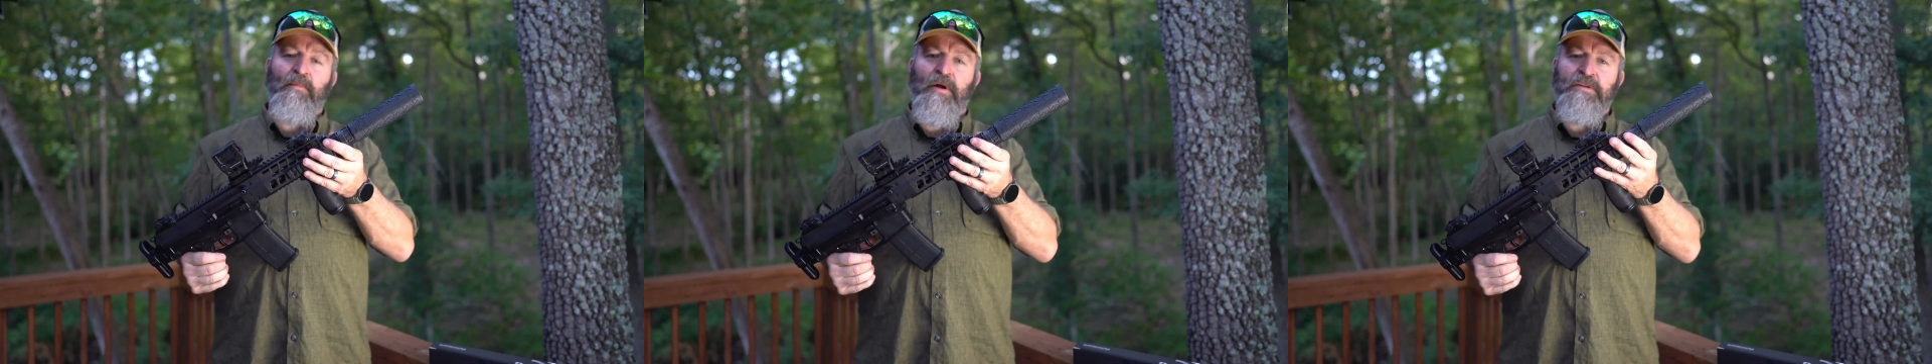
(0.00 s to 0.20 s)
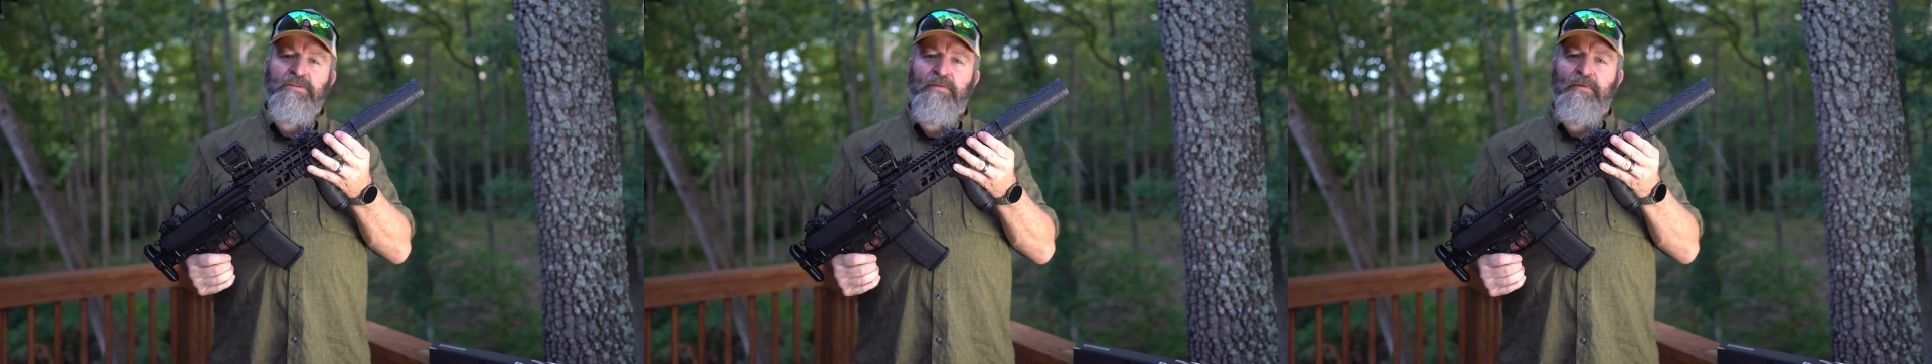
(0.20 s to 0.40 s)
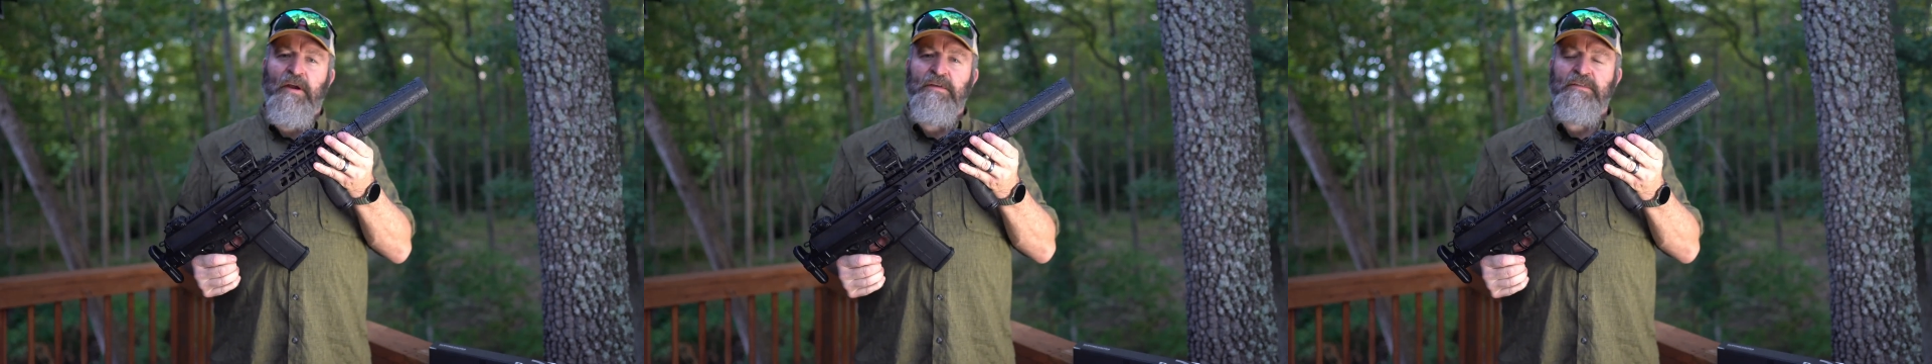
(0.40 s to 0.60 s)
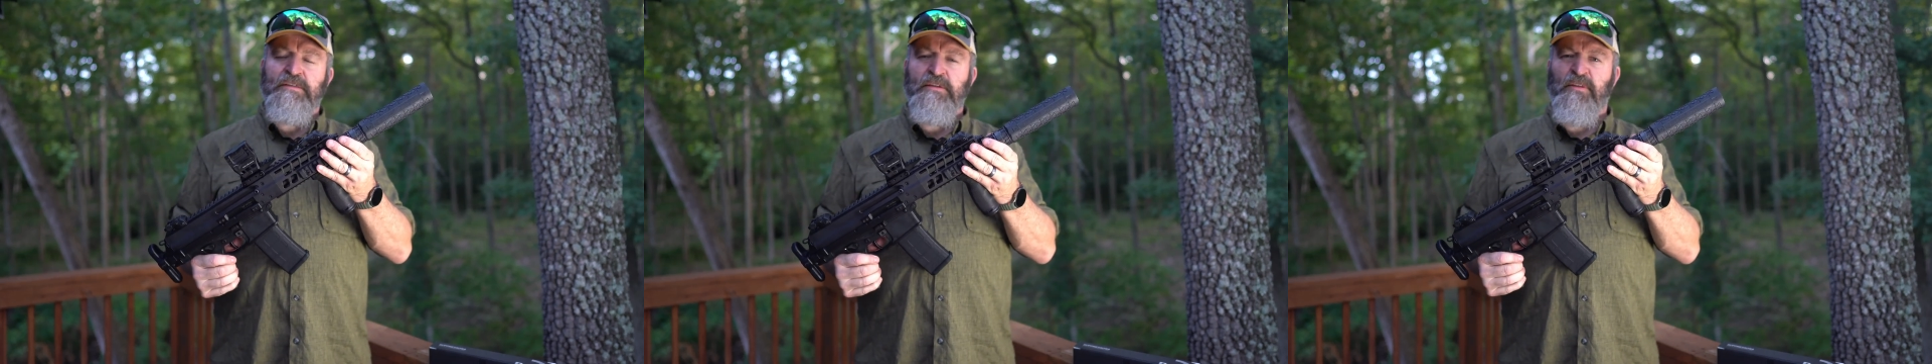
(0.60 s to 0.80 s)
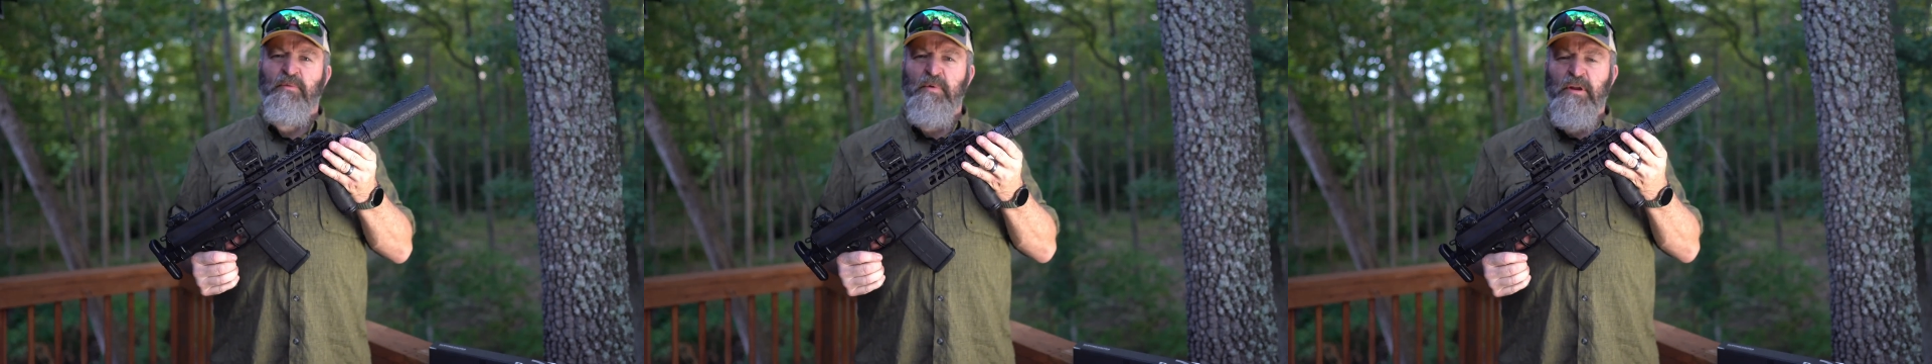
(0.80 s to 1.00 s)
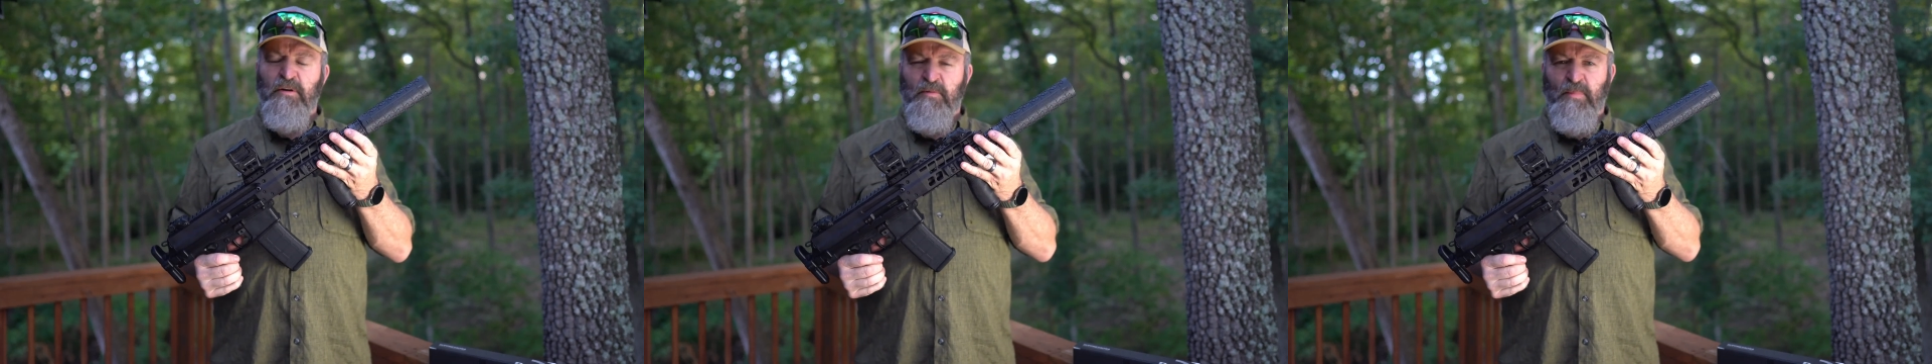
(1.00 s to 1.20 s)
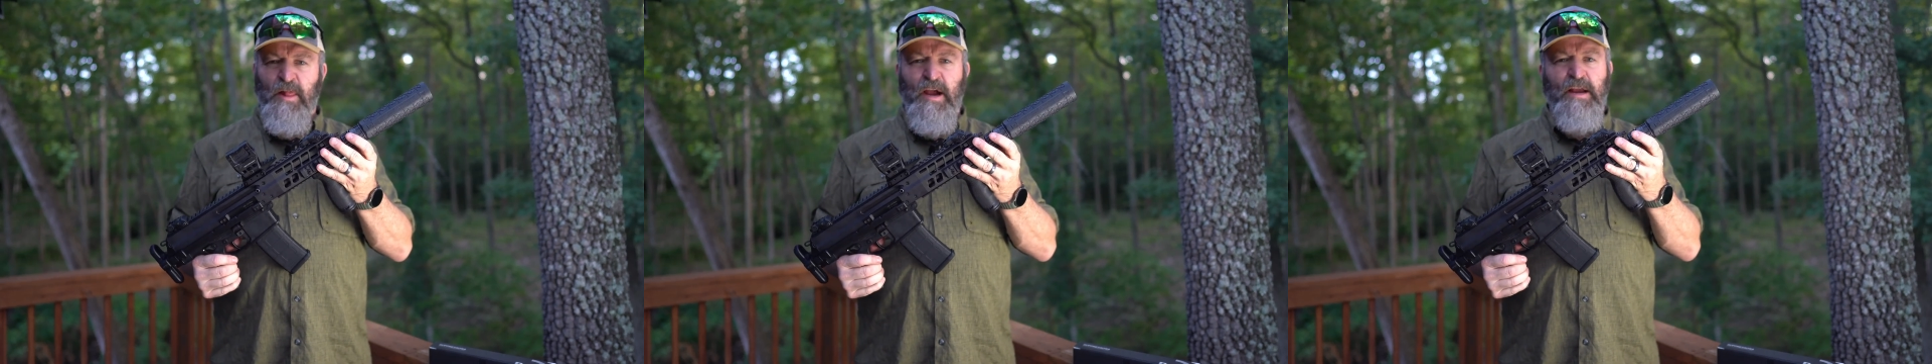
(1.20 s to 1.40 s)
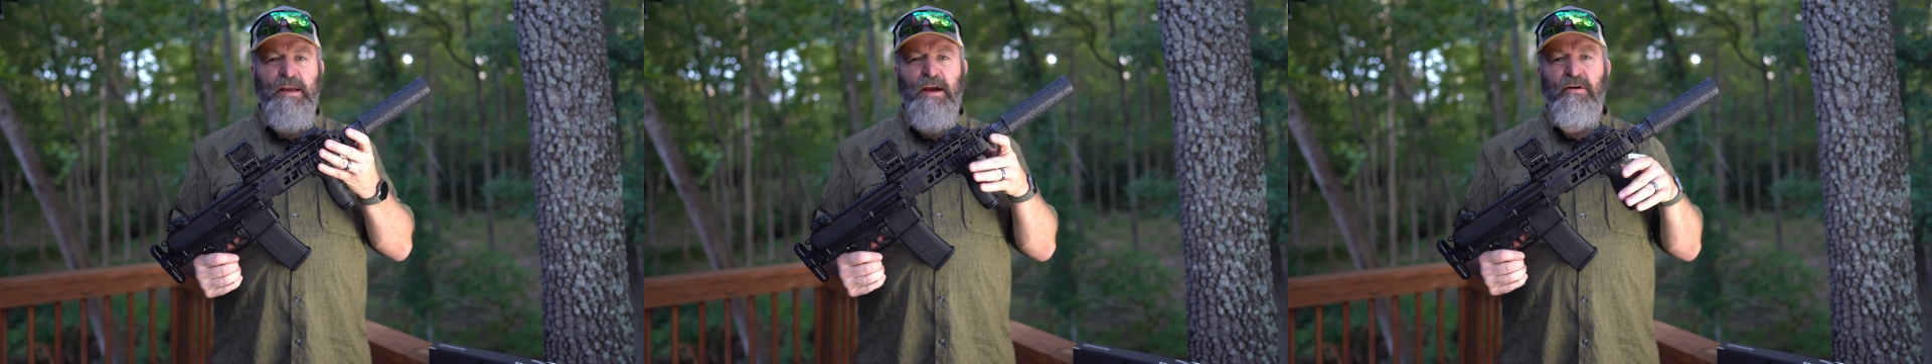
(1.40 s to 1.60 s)
muzzle devices, a 300
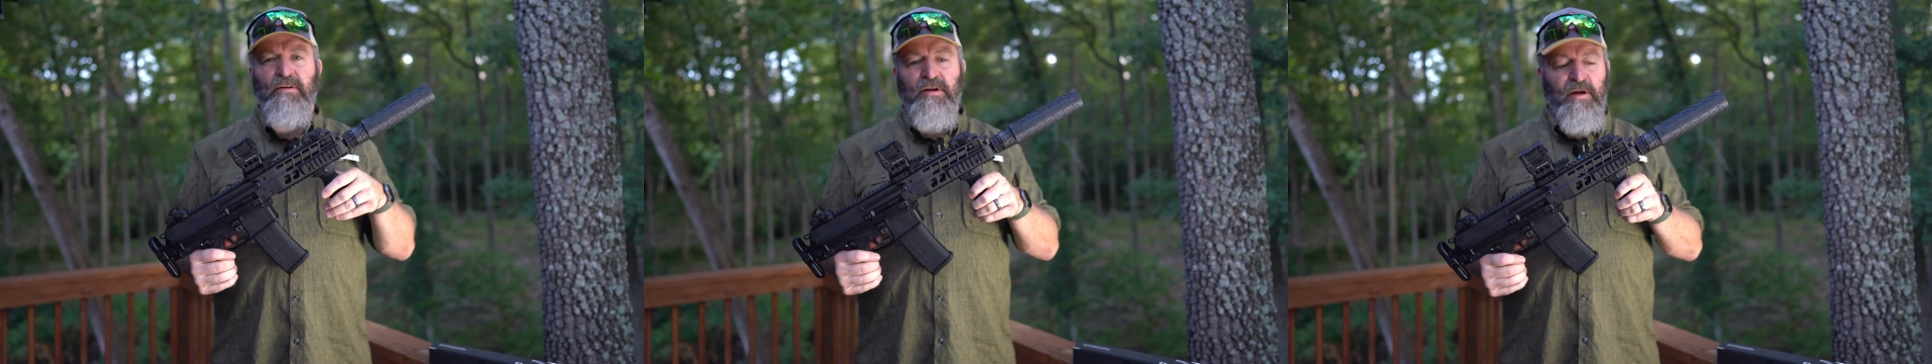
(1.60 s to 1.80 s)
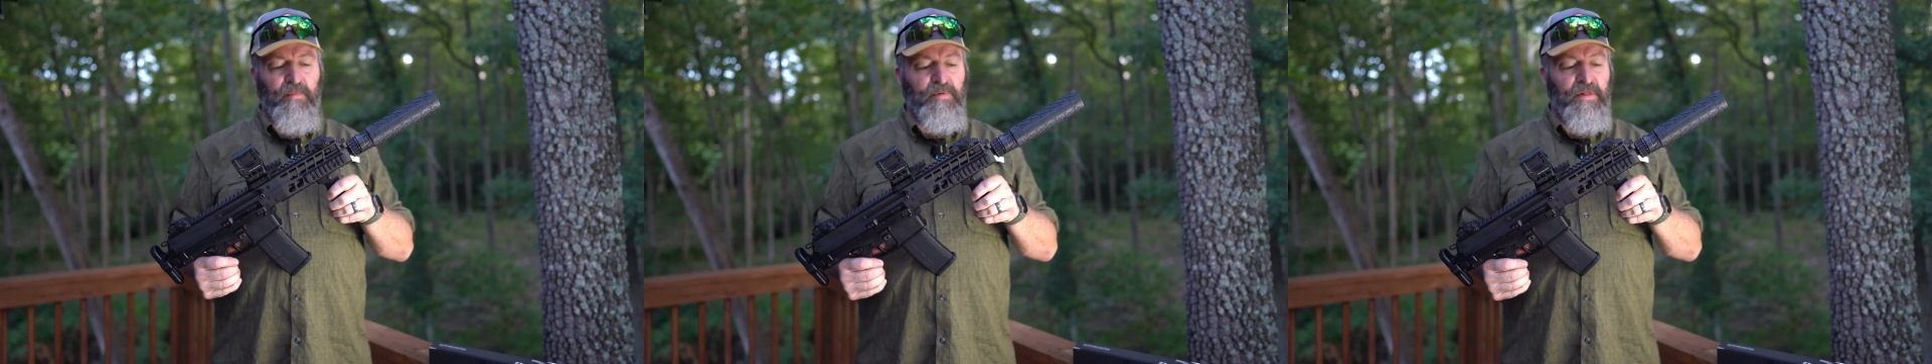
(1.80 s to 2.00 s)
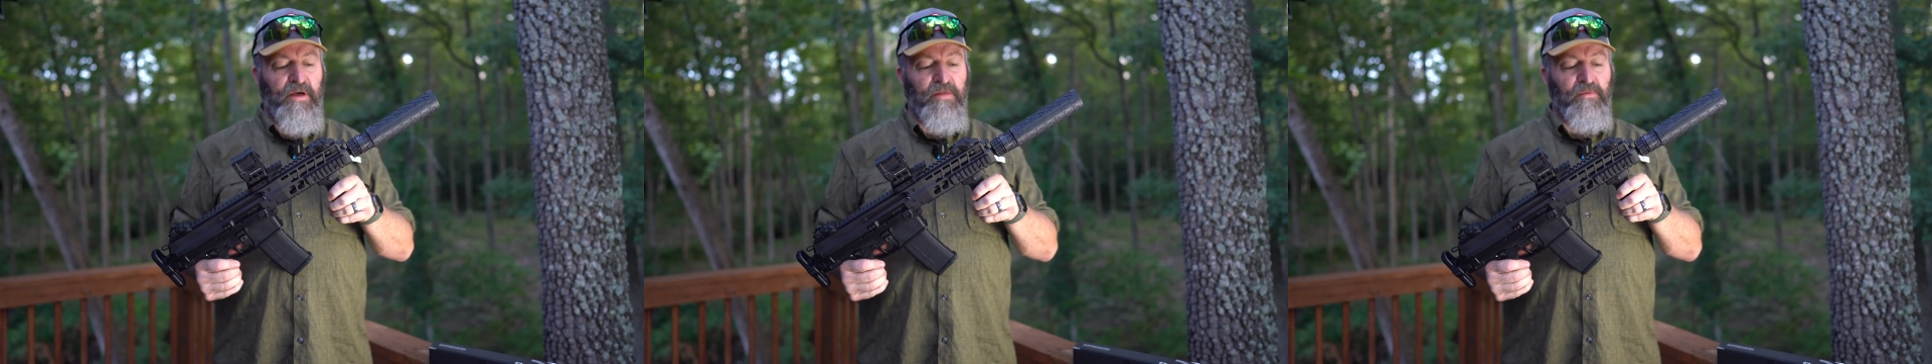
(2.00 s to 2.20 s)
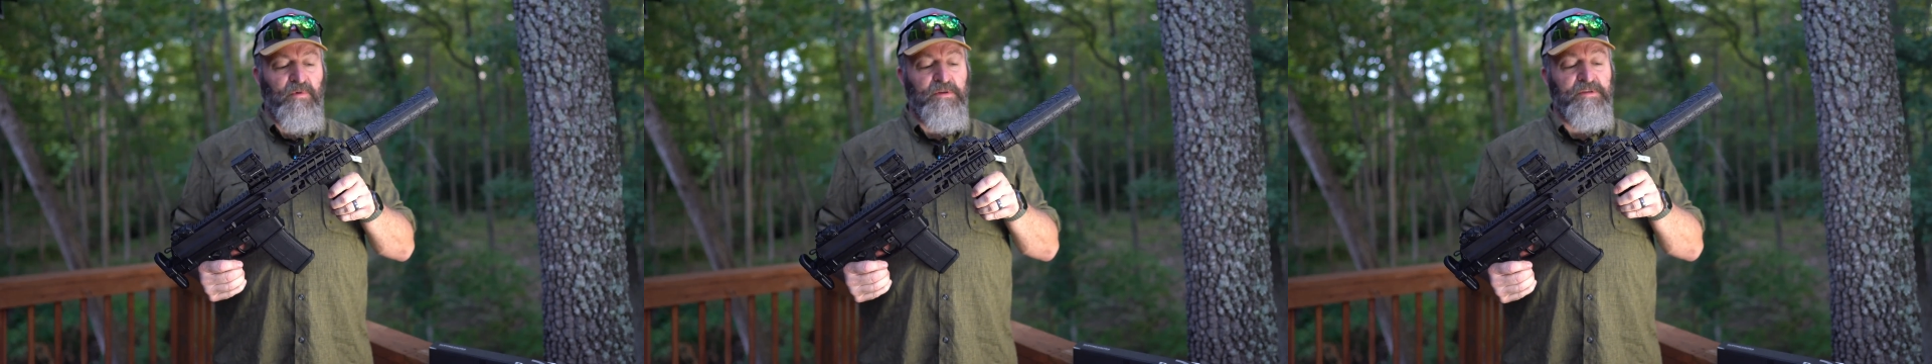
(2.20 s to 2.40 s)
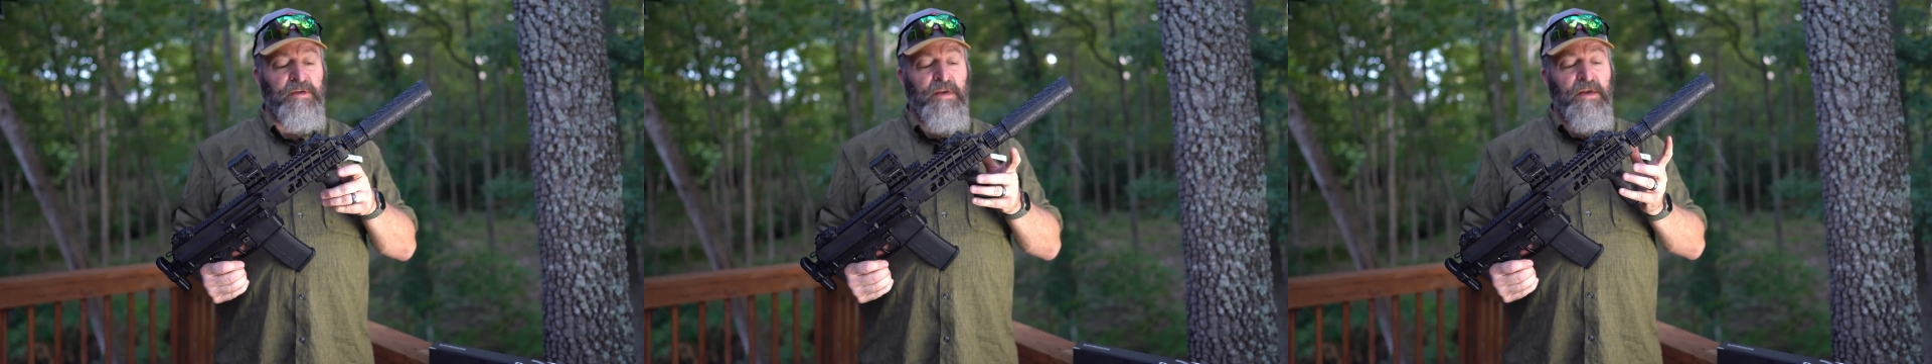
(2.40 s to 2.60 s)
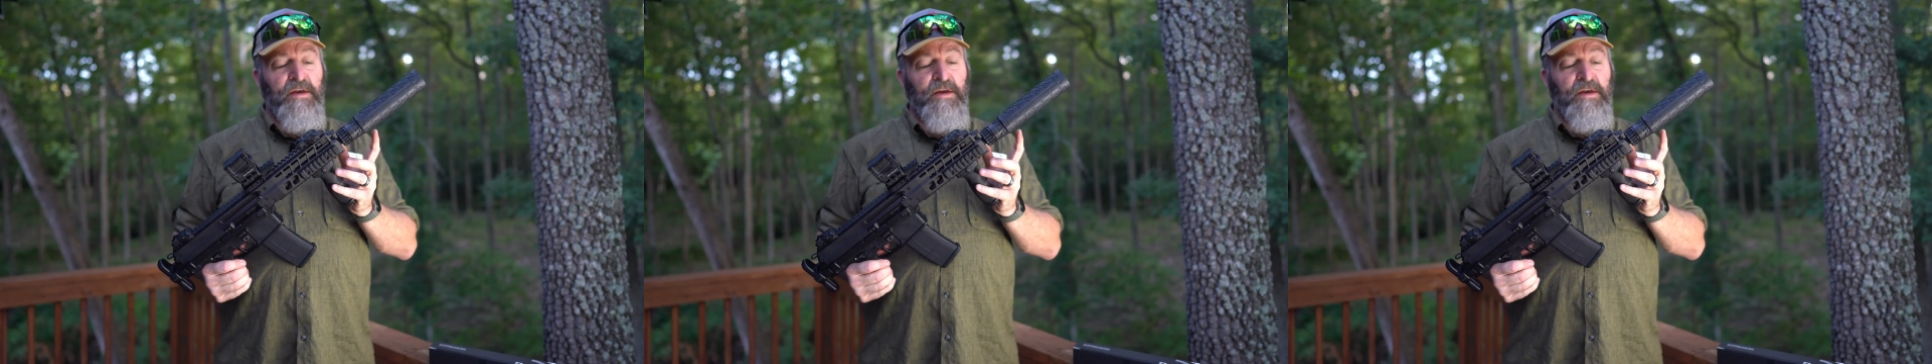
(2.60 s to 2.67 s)
Blackout and a couple other ones.